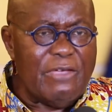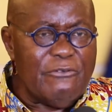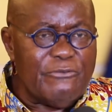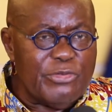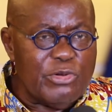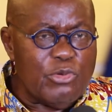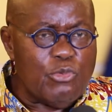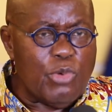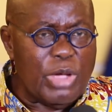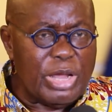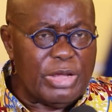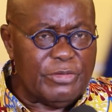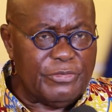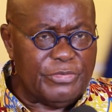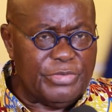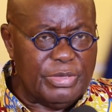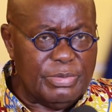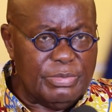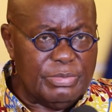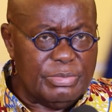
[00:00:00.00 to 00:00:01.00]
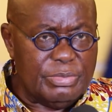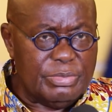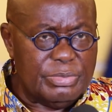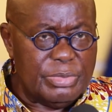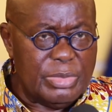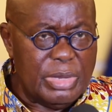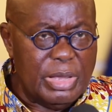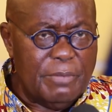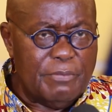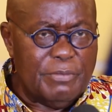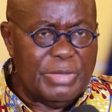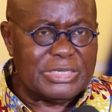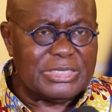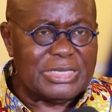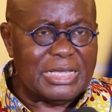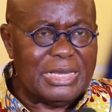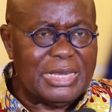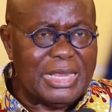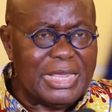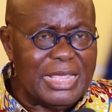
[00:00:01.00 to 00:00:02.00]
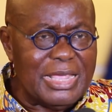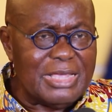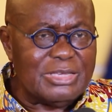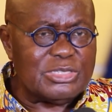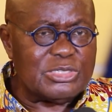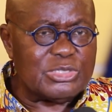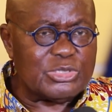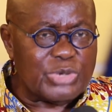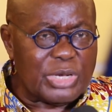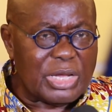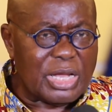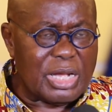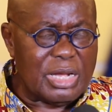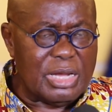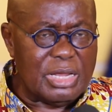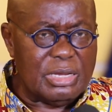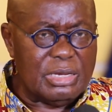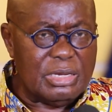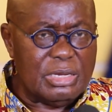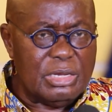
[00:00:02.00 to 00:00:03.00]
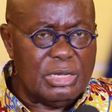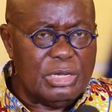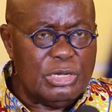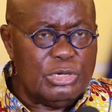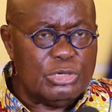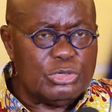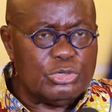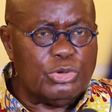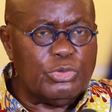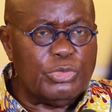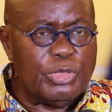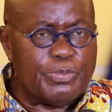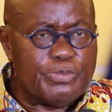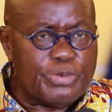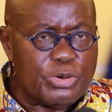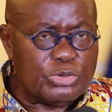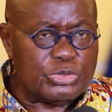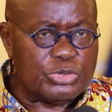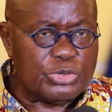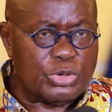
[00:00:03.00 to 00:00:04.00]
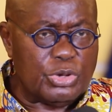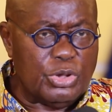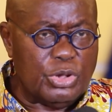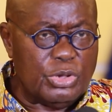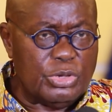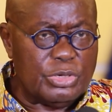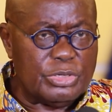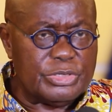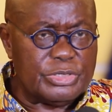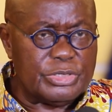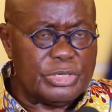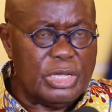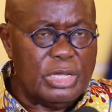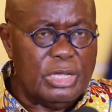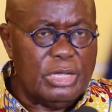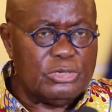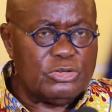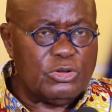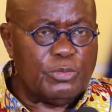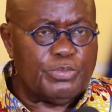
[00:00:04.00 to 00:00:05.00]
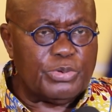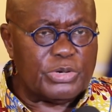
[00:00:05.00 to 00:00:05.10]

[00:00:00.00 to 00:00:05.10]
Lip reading: every one of them must adhere strictly to the protocols to